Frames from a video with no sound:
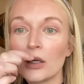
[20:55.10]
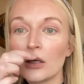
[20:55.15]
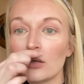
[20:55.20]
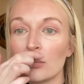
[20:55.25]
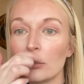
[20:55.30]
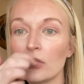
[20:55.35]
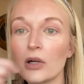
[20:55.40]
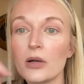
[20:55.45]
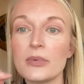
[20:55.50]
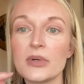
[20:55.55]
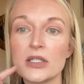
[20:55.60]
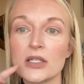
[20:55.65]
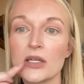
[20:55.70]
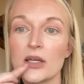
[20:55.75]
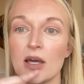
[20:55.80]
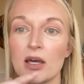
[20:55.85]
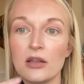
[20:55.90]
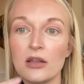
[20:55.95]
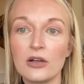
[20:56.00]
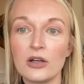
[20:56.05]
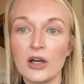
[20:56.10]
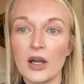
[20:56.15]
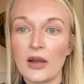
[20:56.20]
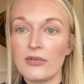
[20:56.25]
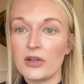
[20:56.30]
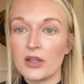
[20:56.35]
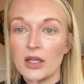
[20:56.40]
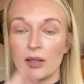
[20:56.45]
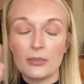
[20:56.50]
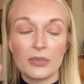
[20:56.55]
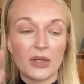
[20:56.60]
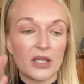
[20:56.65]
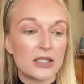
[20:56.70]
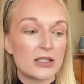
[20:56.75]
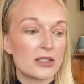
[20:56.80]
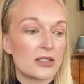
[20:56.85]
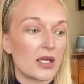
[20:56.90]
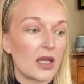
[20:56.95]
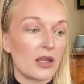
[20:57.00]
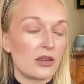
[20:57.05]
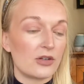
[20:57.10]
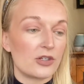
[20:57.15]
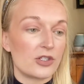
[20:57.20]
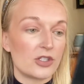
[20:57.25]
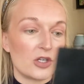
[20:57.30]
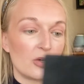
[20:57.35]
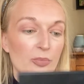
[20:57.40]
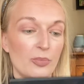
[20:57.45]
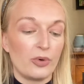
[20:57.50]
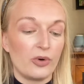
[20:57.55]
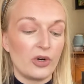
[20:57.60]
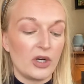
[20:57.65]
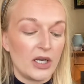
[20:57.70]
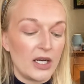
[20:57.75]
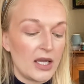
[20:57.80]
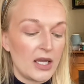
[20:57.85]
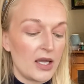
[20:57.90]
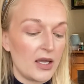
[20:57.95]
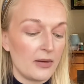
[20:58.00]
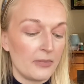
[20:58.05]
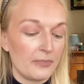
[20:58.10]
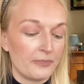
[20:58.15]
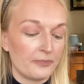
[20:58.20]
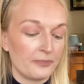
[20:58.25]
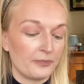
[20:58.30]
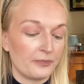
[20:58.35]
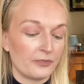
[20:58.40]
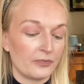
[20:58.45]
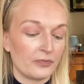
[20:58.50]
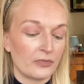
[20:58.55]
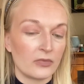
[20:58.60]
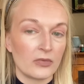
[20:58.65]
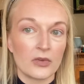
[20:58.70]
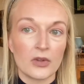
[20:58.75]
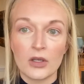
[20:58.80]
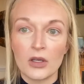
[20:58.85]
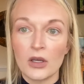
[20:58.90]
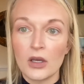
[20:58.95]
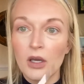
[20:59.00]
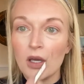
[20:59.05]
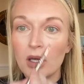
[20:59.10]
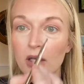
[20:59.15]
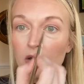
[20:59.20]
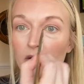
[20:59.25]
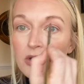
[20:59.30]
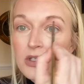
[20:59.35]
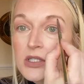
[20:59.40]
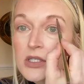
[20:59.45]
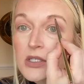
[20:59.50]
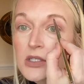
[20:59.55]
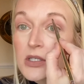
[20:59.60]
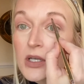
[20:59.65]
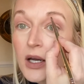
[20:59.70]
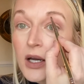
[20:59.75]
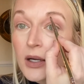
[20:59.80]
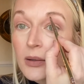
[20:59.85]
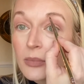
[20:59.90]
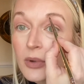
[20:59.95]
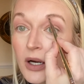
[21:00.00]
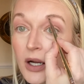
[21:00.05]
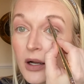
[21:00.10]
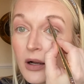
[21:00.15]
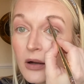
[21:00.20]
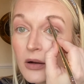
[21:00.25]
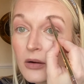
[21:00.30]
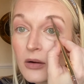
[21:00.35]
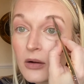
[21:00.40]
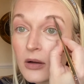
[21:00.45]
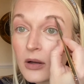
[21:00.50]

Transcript: Rub it together. Everything blends together so pretty. I notice this eyebrow